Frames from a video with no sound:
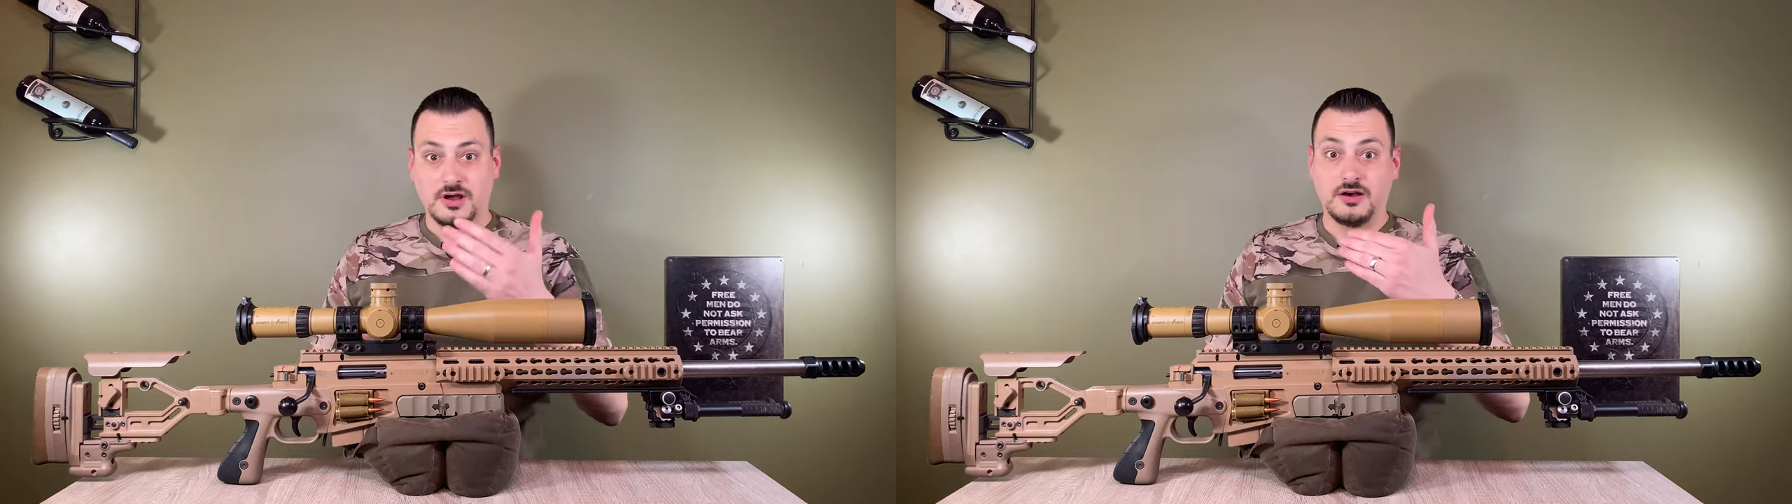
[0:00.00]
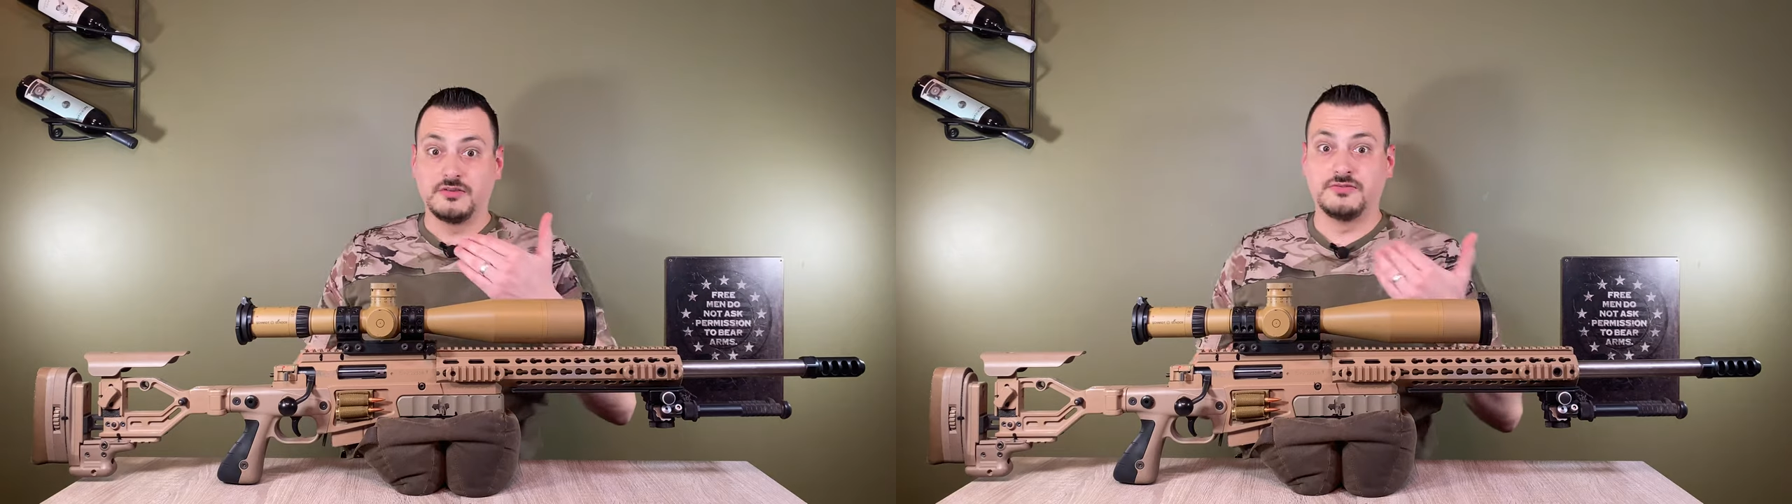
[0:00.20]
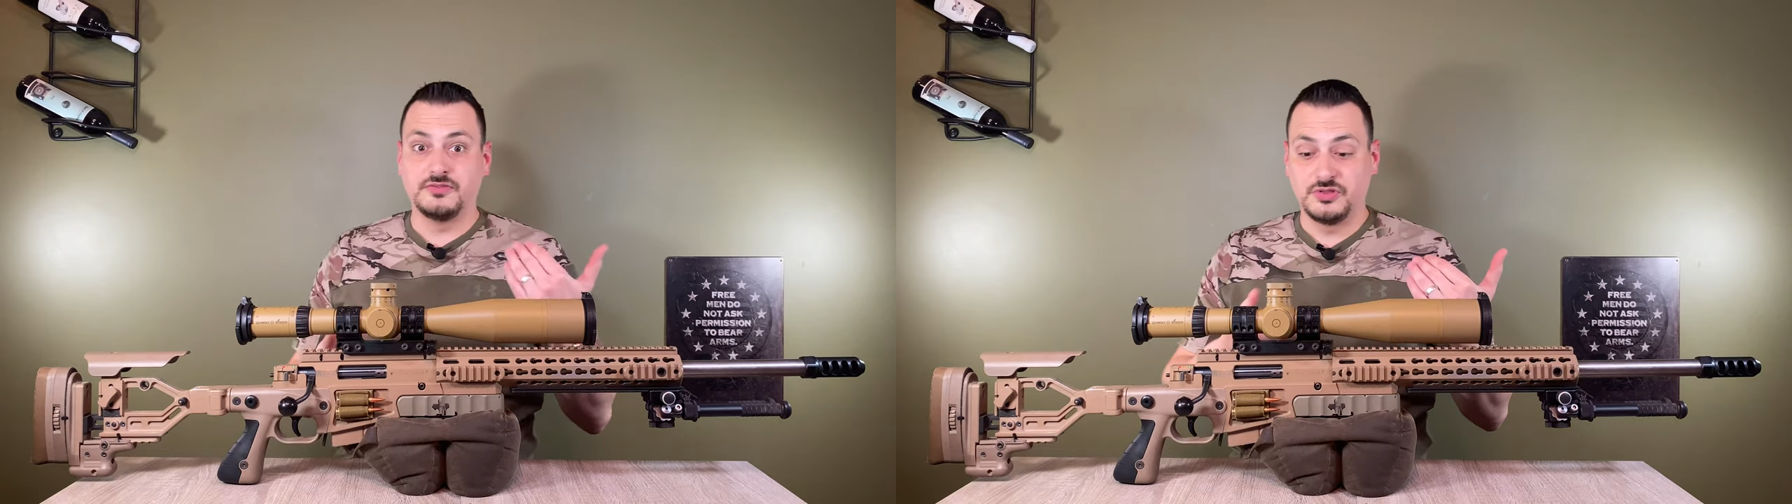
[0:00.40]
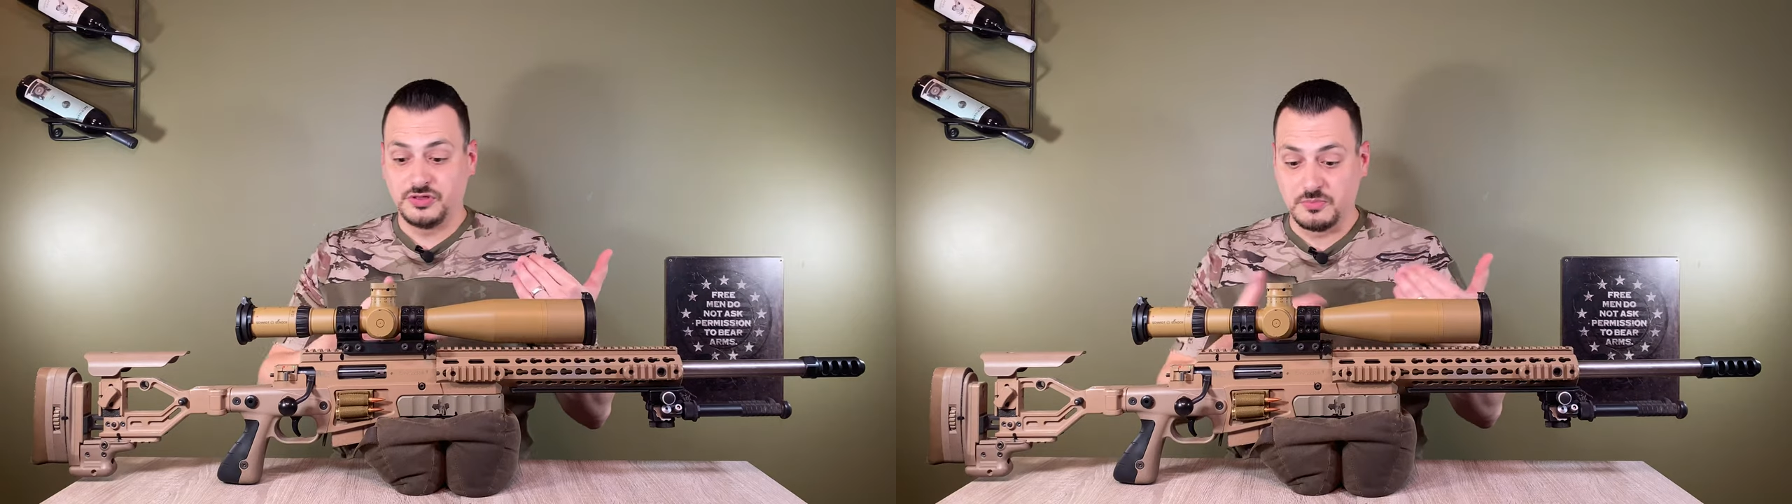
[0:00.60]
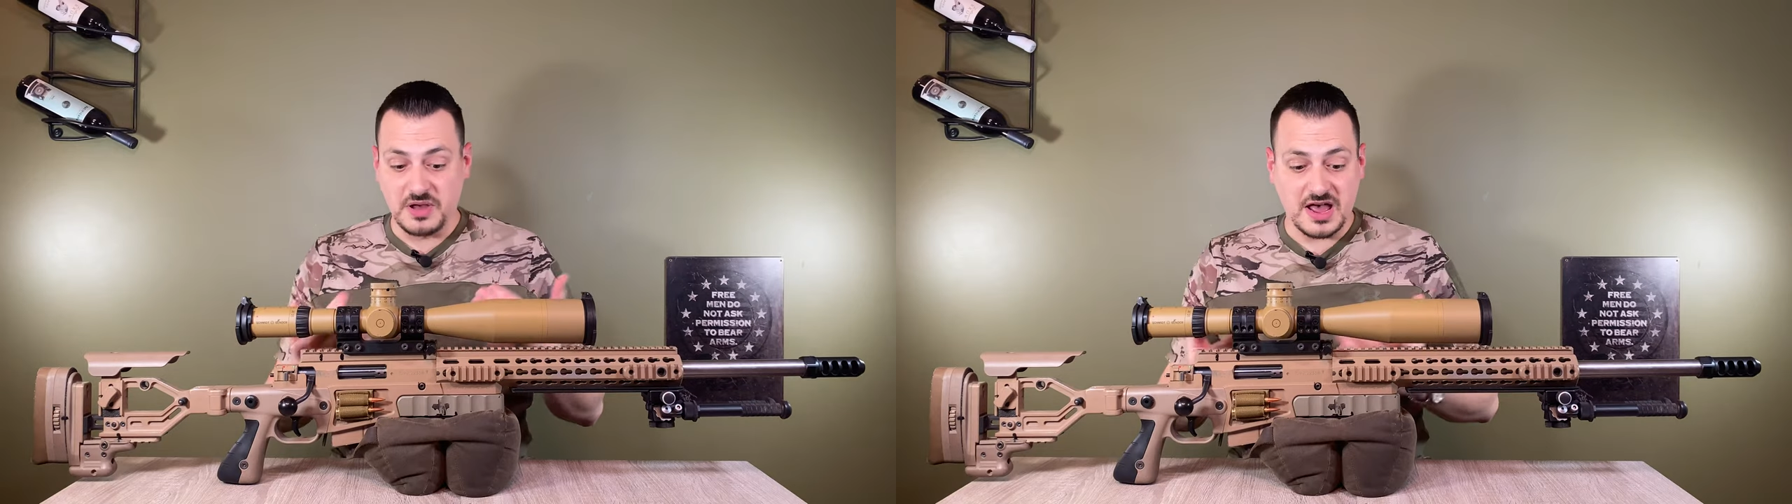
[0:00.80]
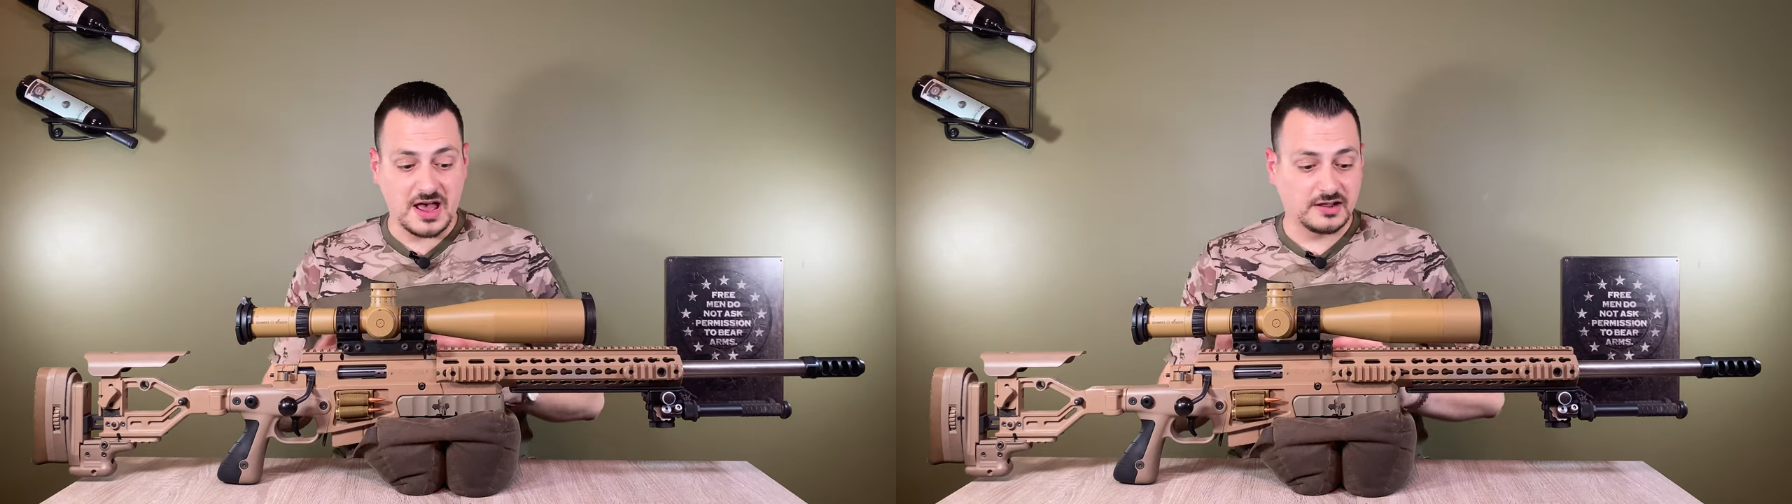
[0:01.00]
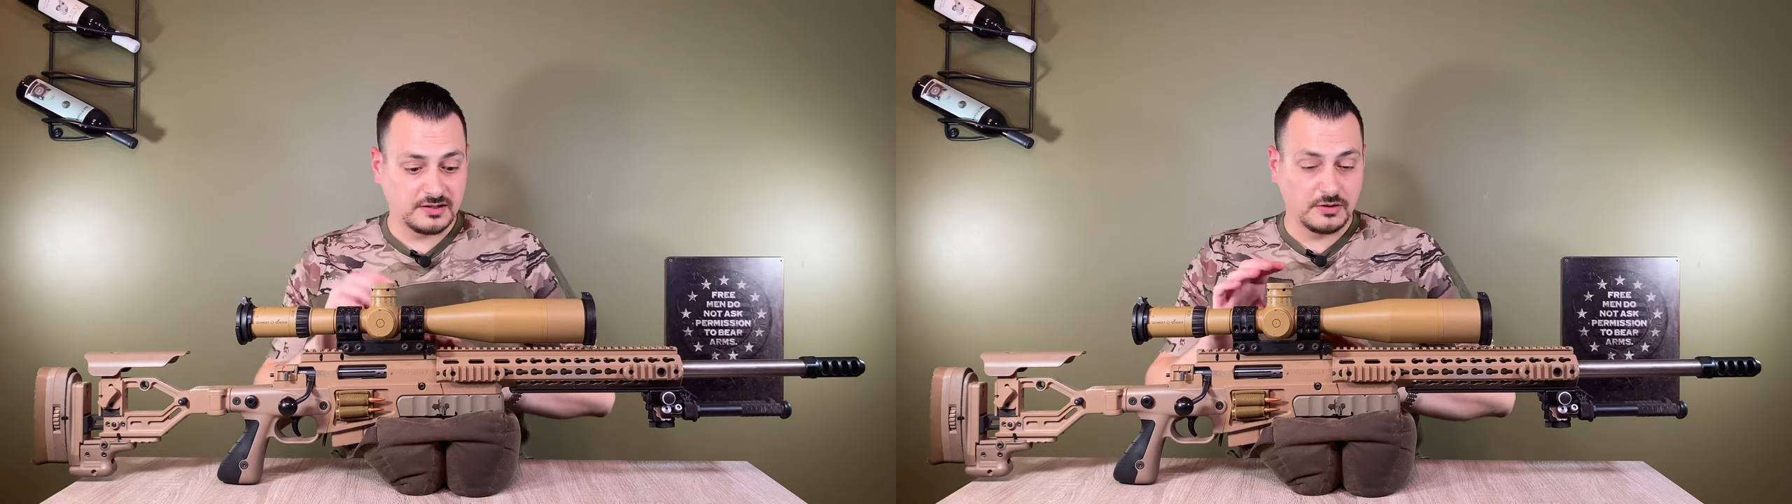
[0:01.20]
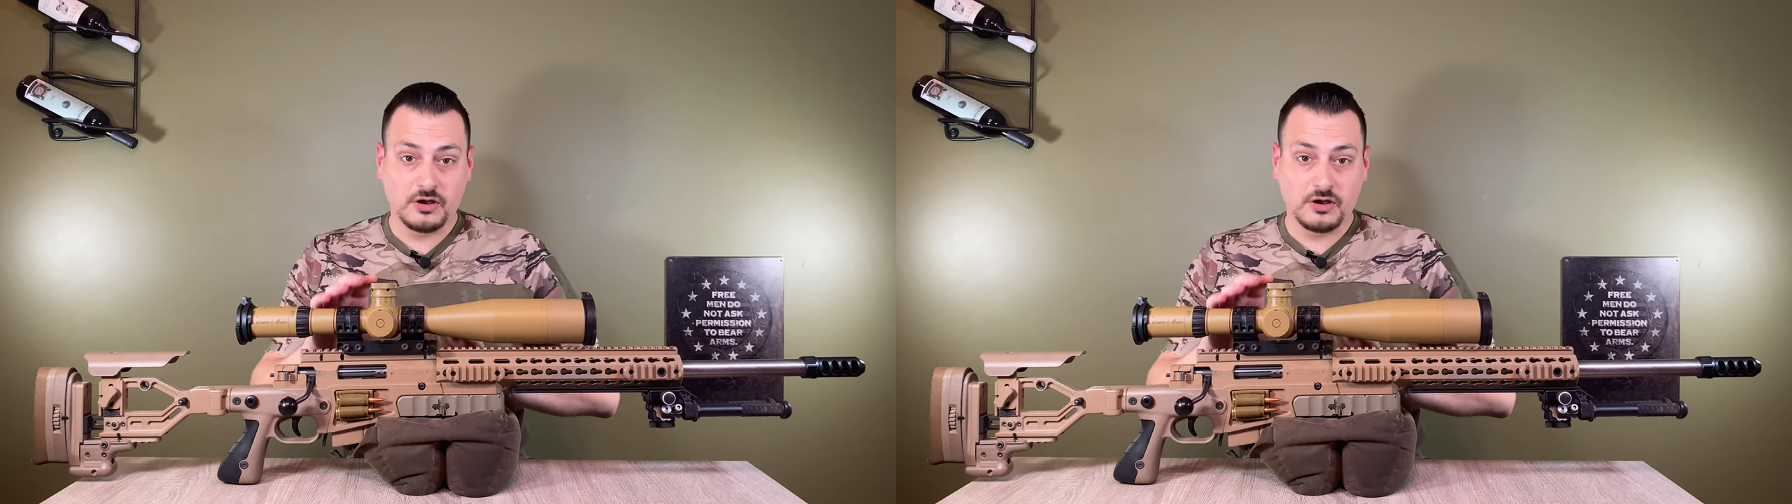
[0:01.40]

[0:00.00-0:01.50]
of the back.